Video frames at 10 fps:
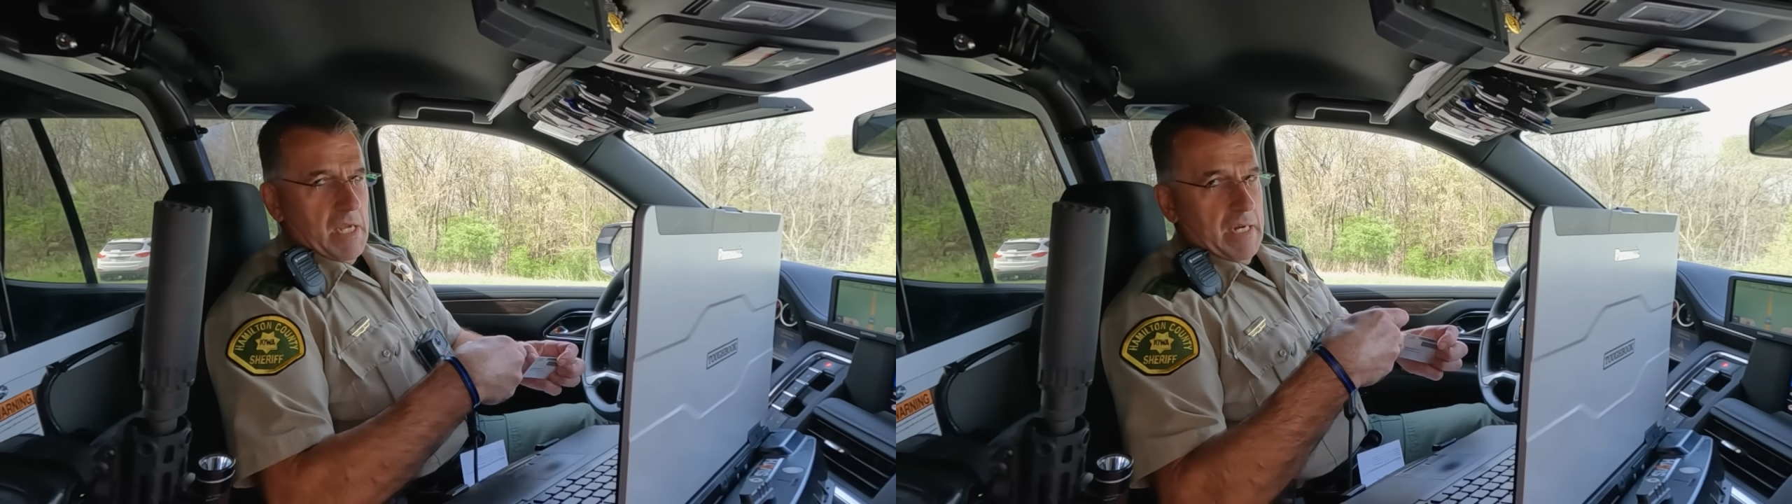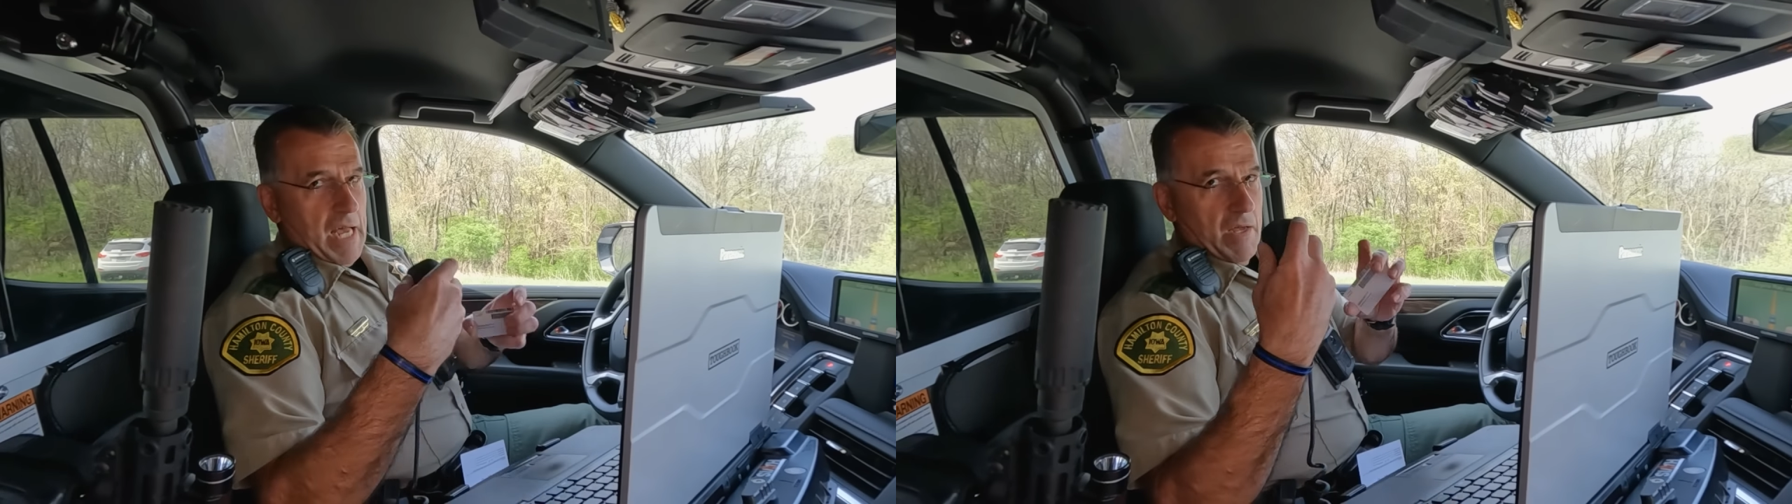
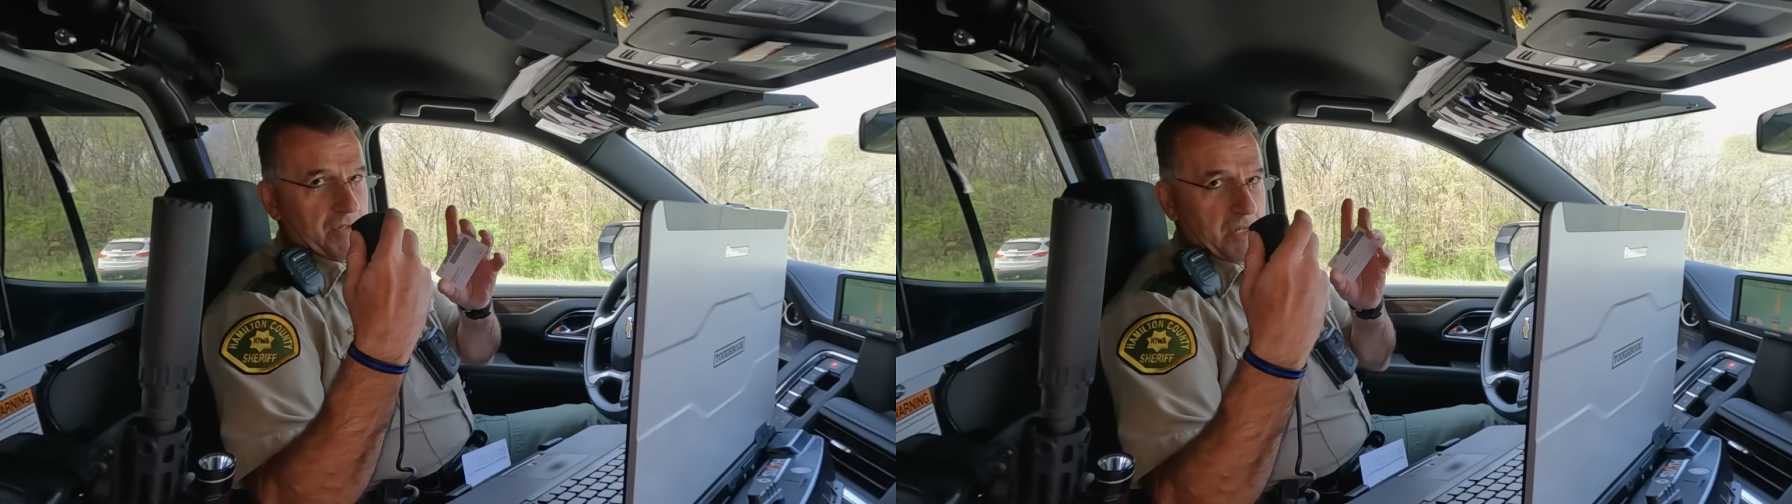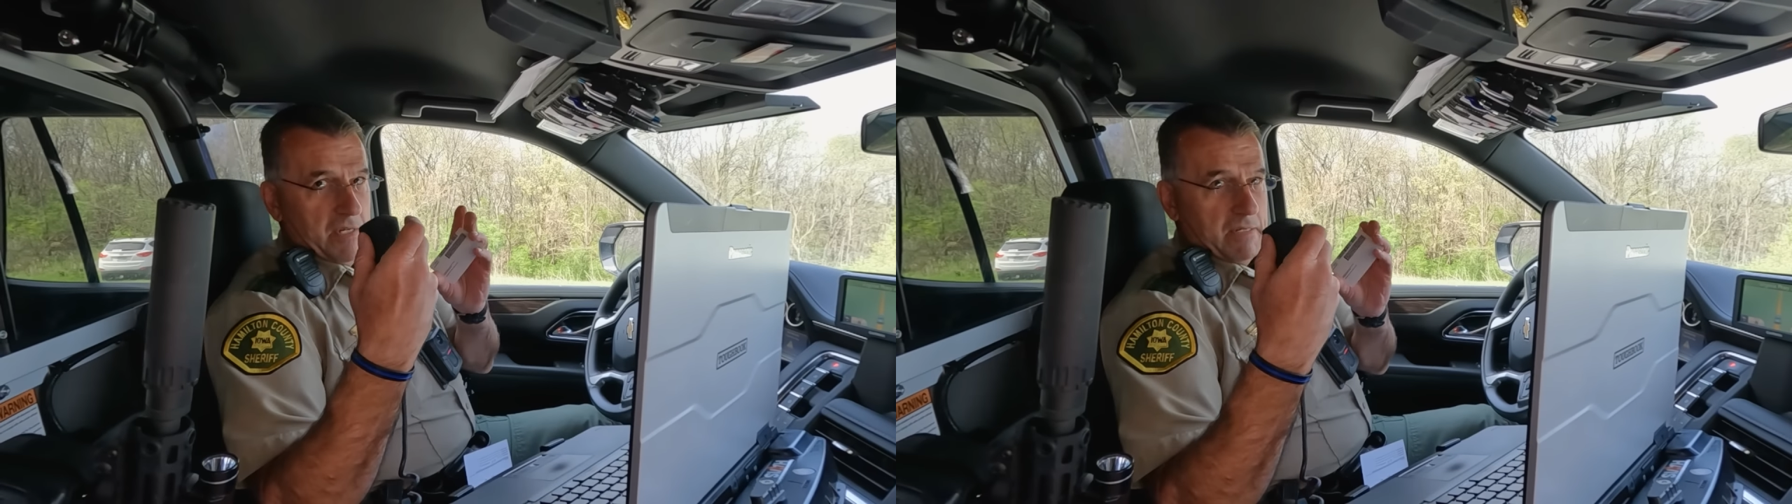
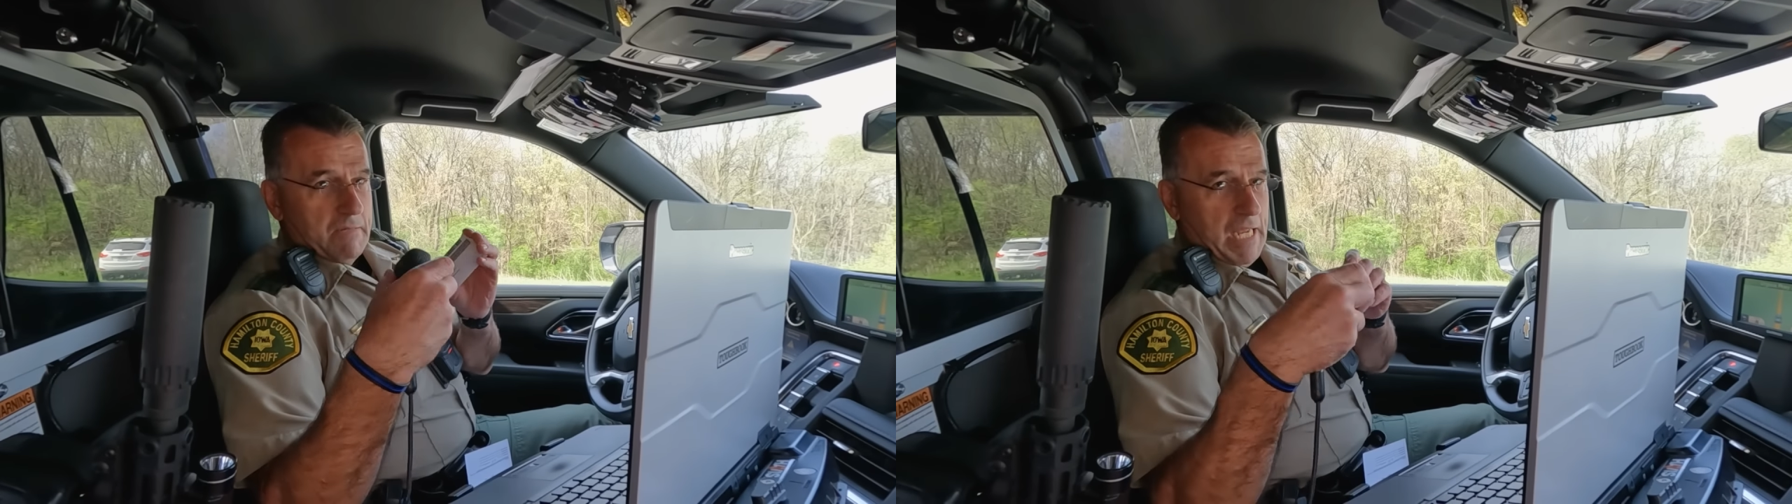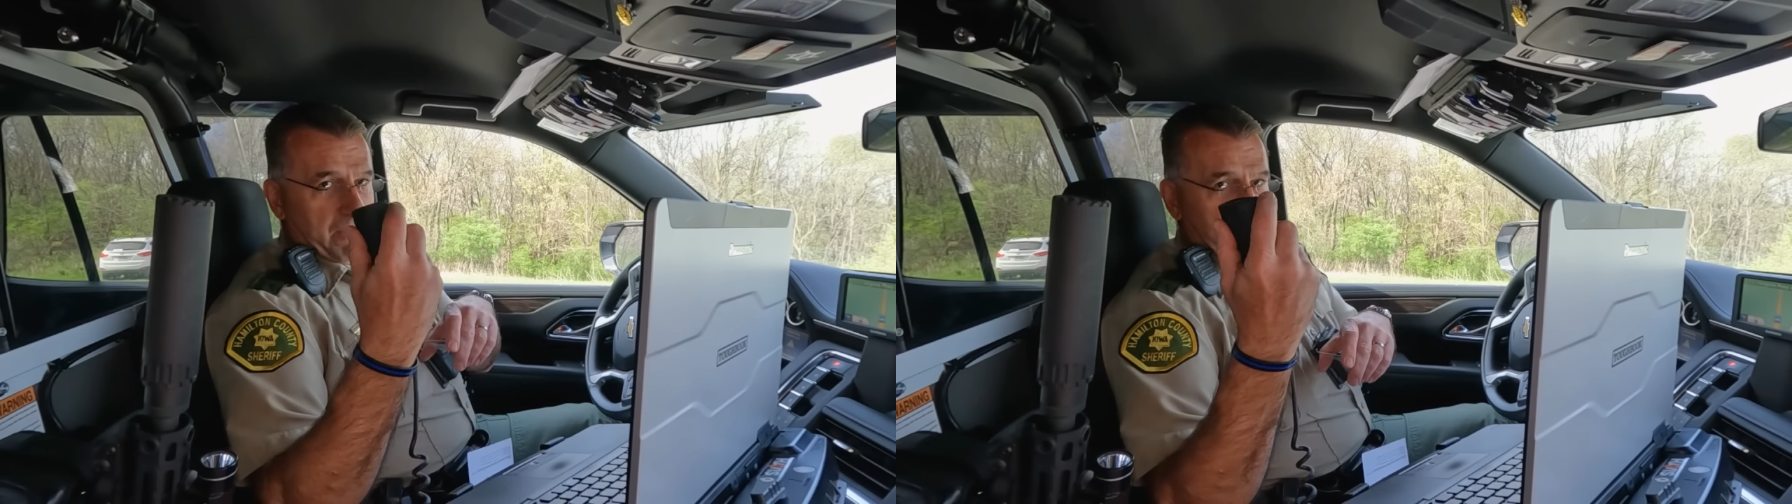technology,
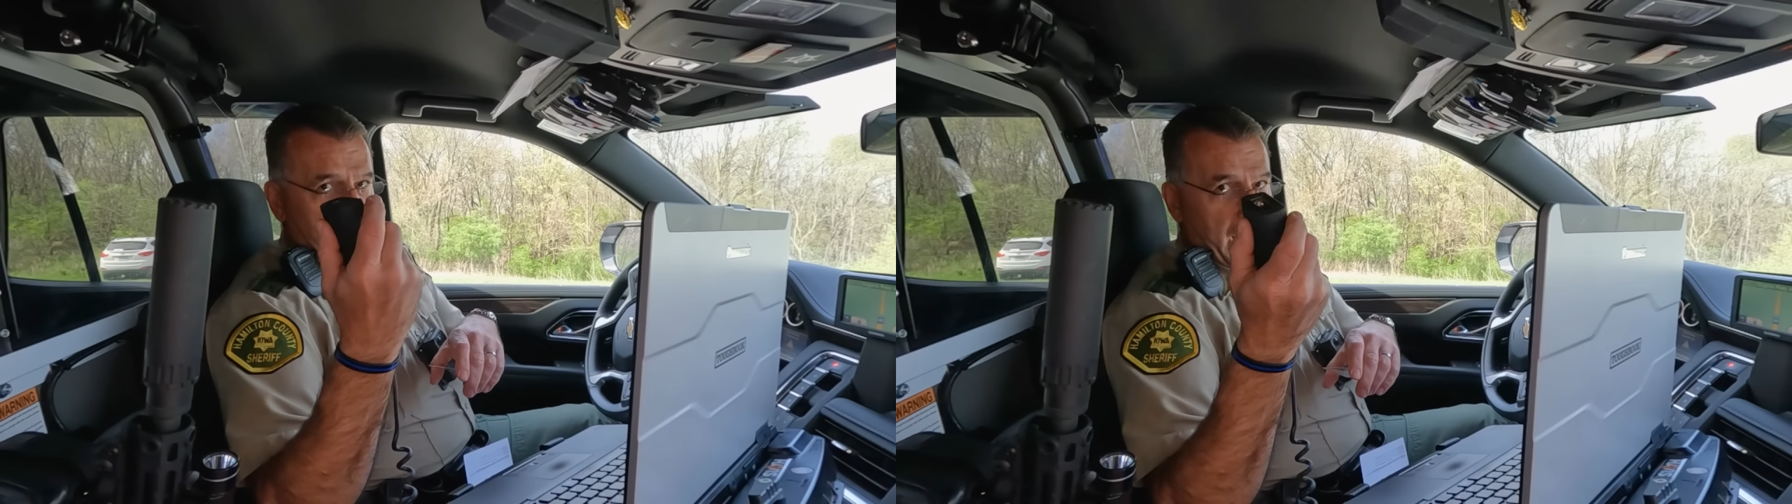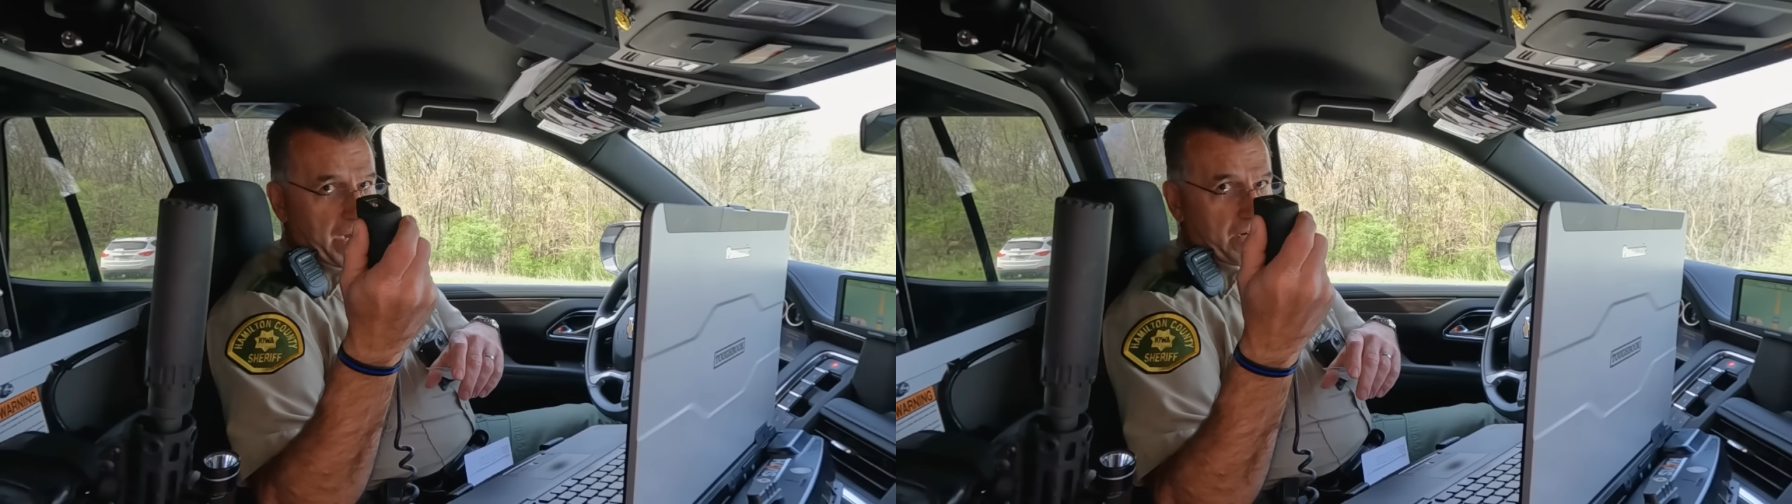we have a
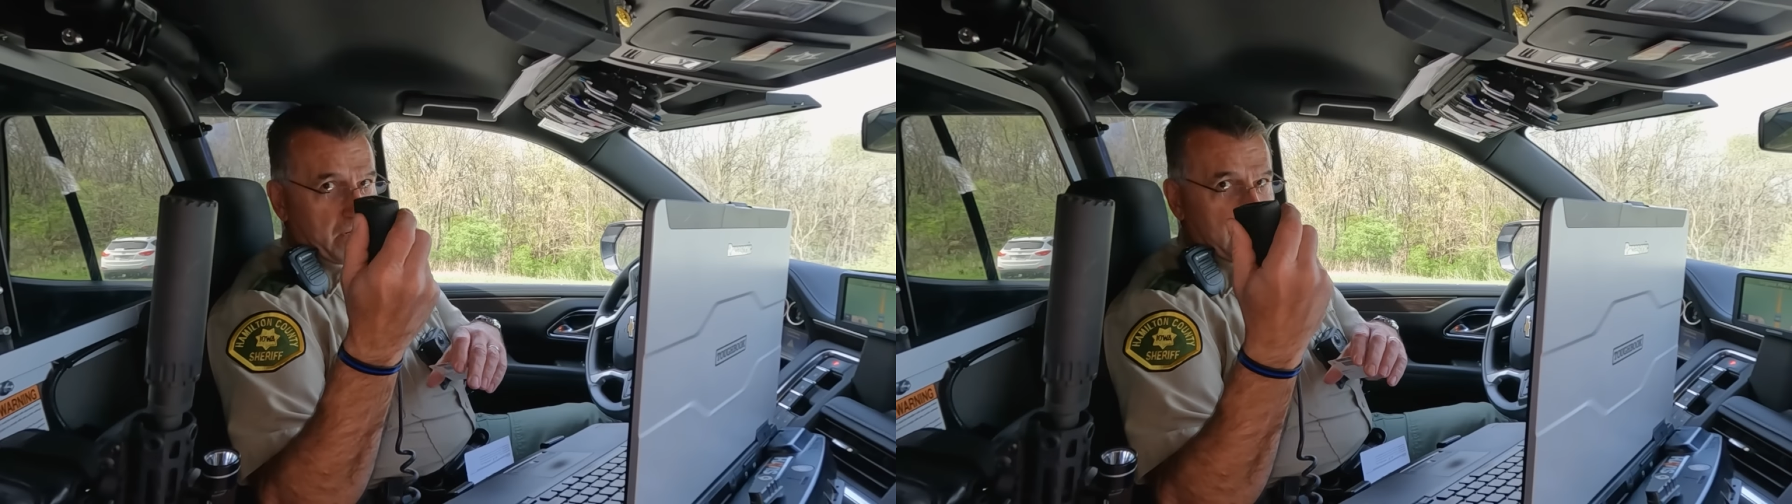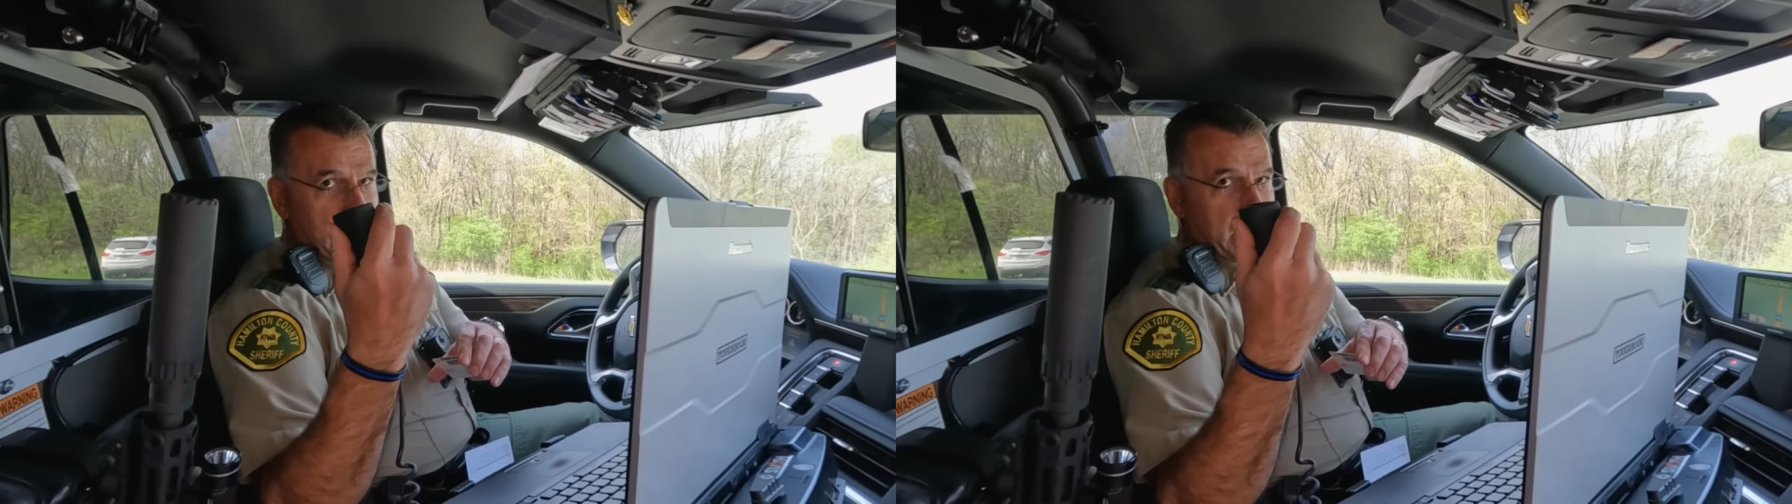scanner.